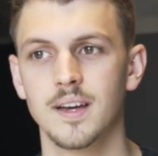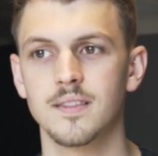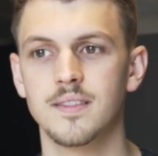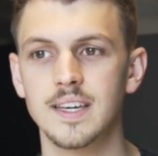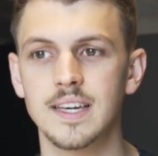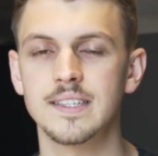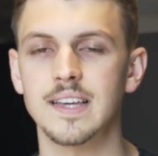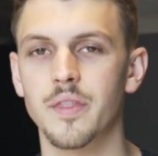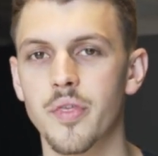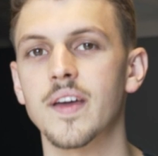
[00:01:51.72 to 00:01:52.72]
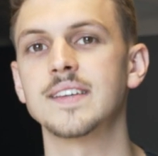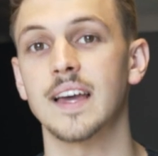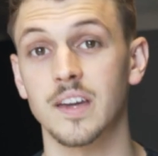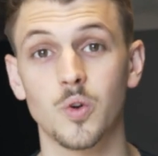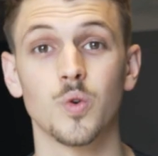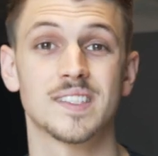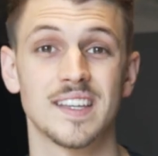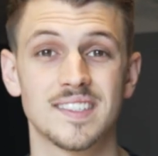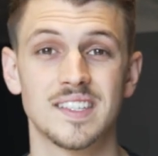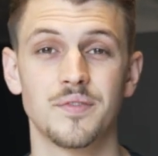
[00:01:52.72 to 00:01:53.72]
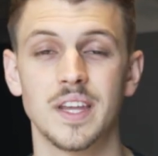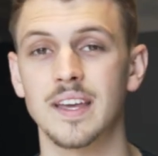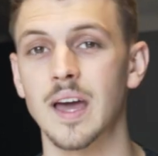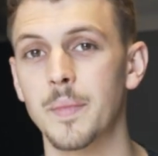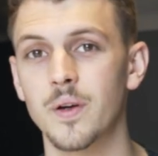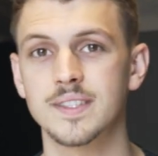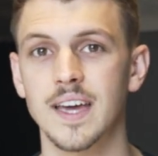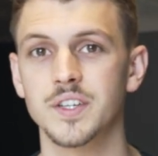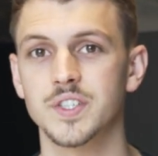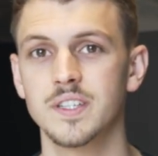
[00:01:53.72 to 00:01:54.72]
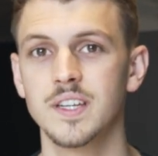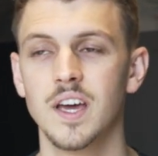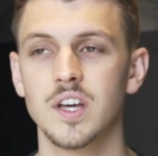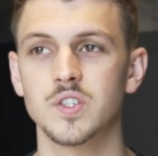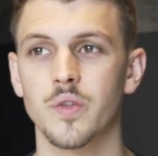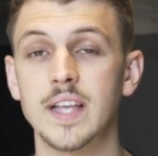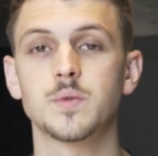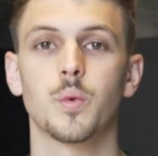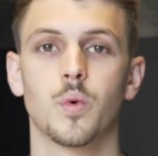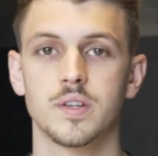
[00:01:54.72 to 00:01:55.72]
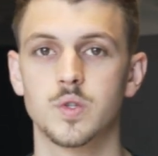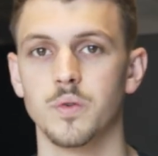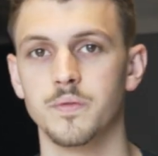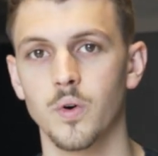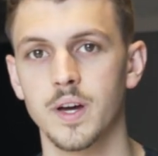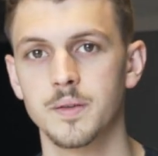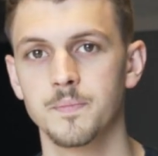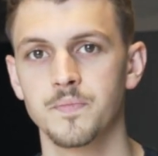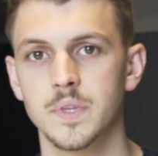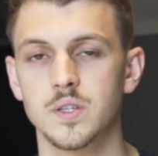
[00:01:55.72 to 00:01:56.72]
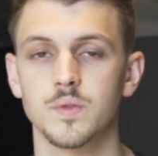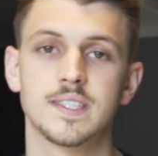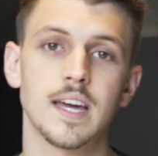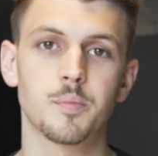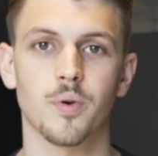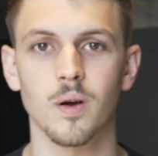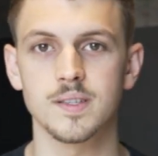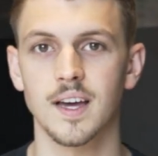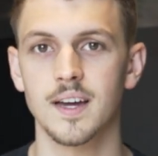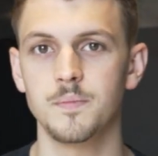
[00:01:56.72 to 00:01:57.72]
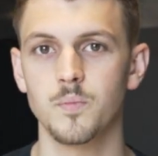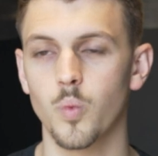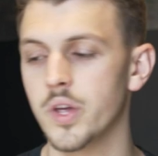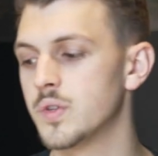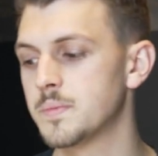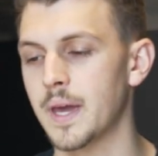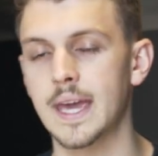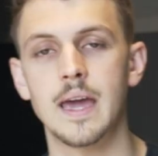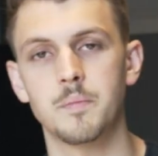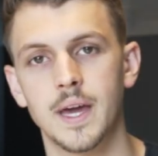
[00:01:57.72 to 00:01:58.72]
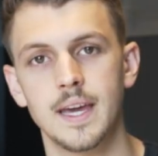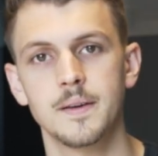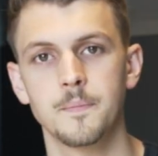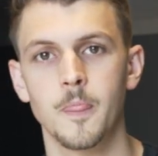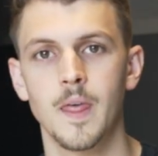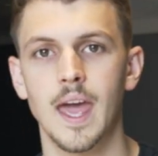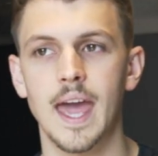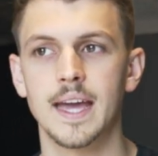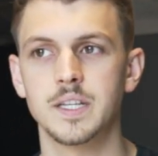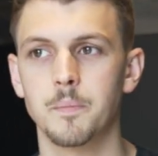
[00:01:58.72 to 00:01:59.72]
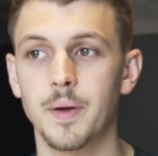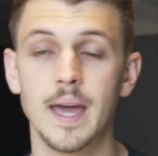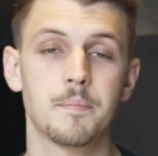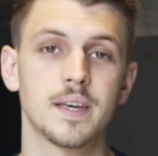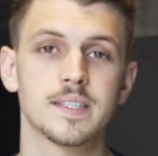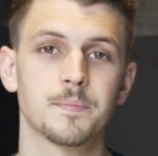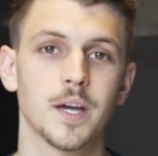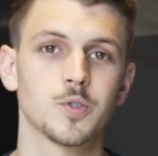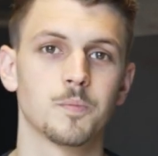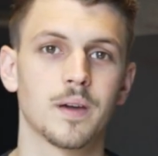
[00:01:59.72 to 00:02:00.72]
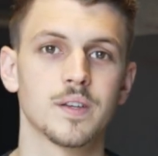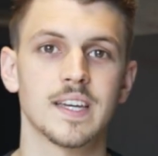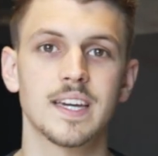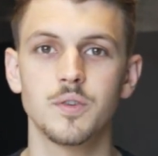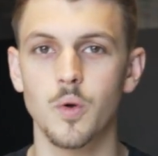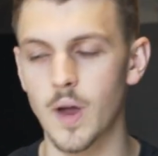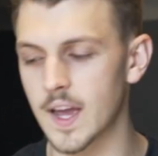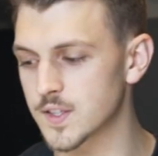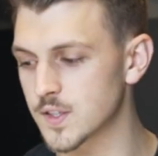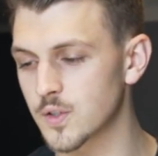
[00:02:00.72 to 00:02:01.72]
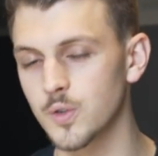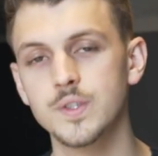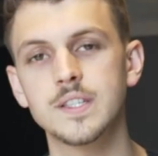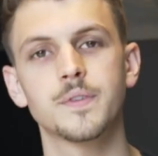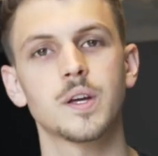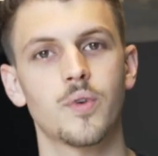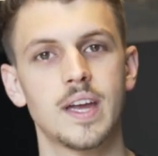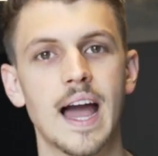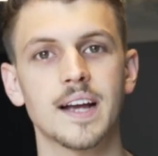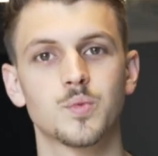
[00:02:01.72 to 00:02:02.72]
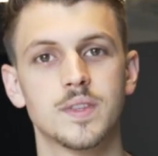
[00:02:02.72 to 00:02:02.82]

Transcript: These are the things that can cause sensitivity and gum irritation, so that's what we wanted to avoid. So instead of peroxide, we use PAP, and PAP is special because it can exclusively react